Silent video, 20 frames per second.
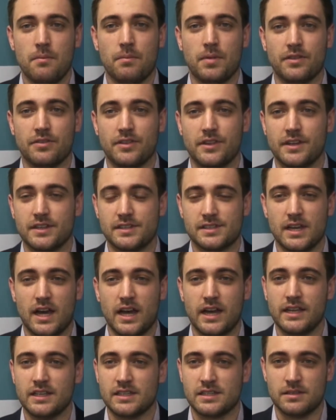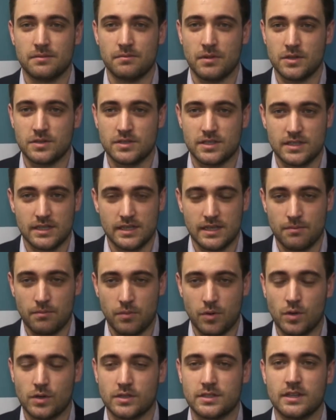But the design is the most
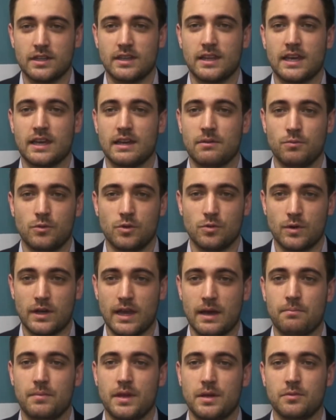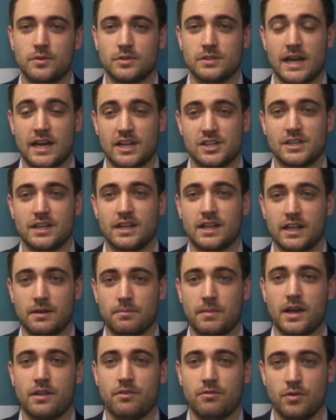important thing and will get people to actually
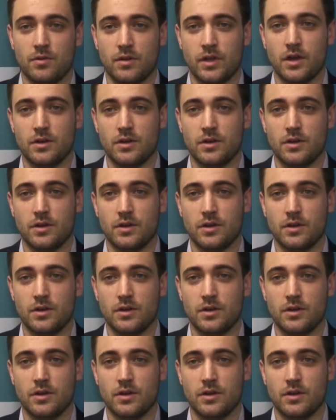click back through and